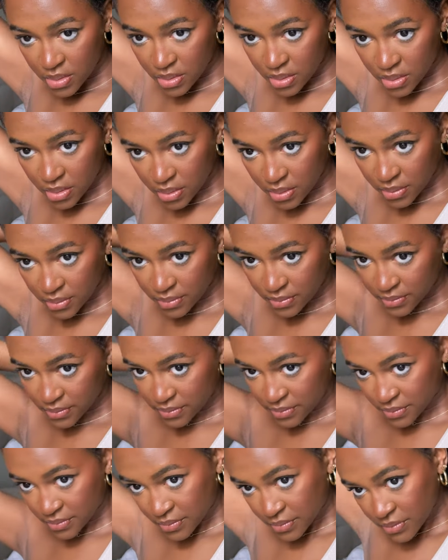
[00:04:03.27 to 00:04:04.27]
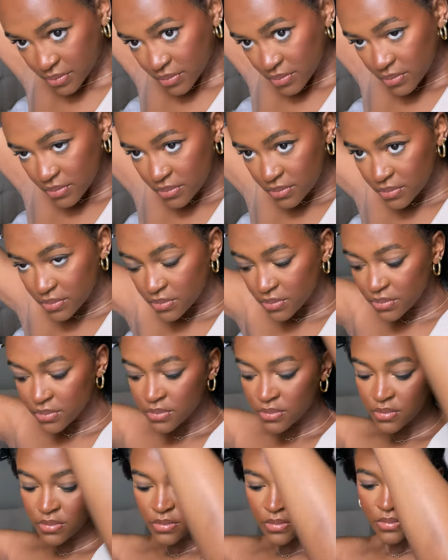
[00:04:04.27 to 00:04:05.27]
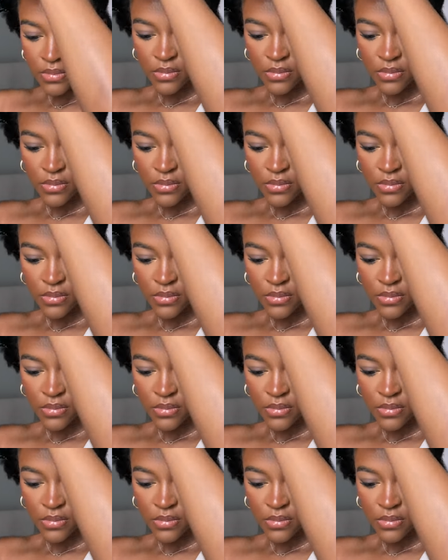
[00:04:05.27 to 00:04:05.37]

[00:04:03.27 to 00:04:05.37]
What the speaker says: Nothing is said.